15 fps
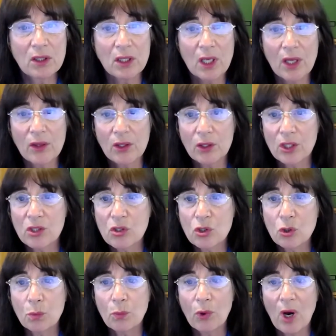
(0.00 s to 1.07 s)
another is
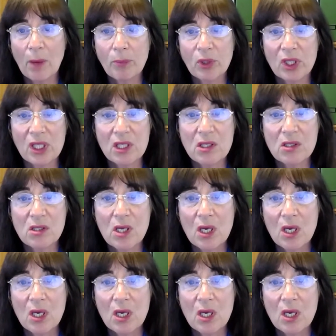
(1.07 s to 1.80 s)
Two Properties